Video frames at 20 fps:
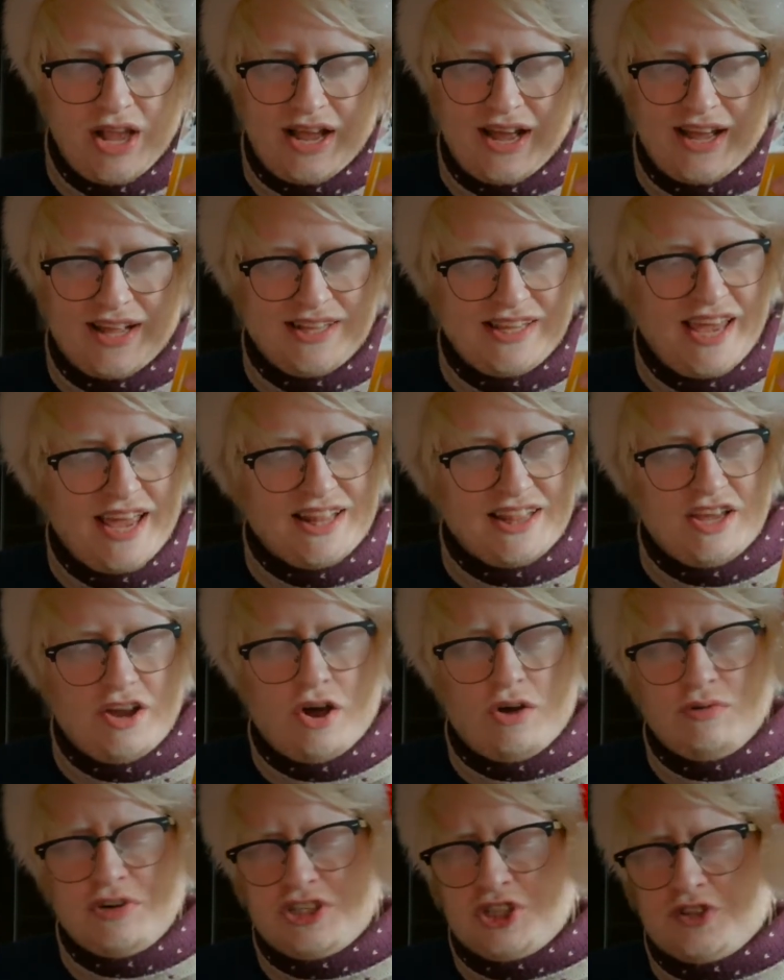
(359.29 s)
And yeah, the
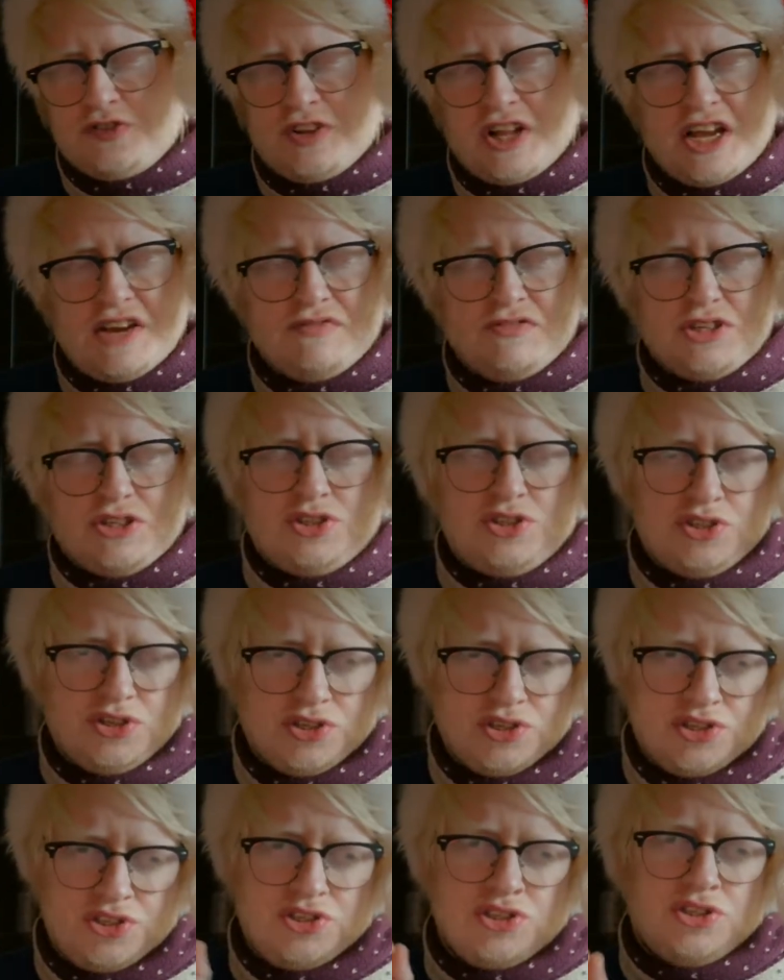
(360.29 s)
orange flavour is
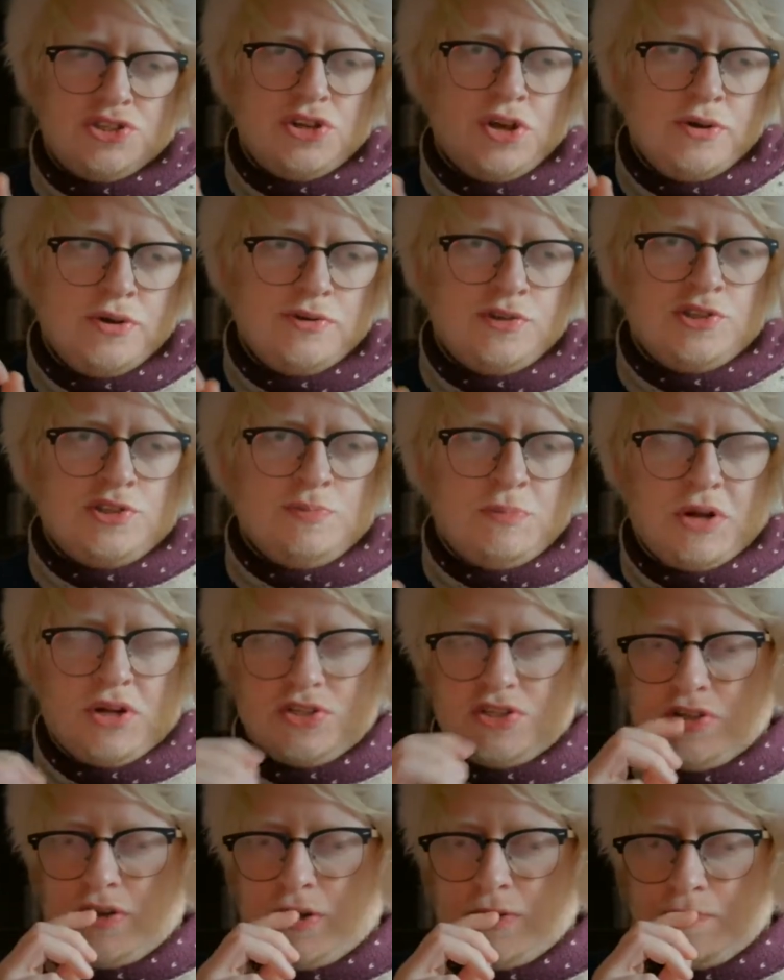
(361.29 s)
just so
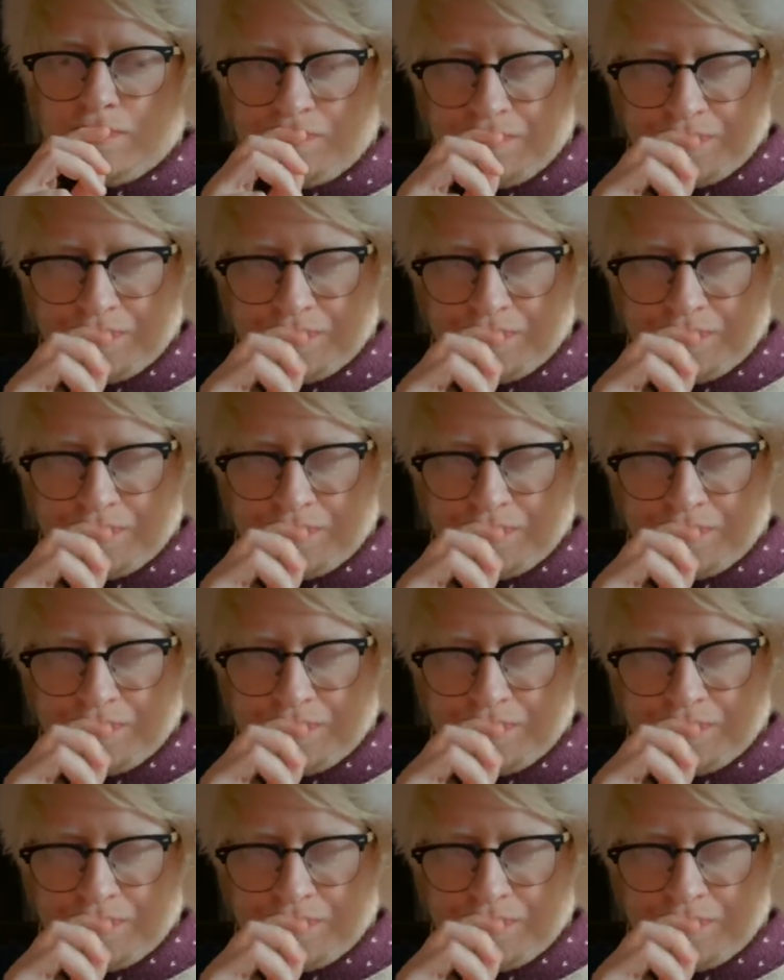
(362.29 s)
spot on,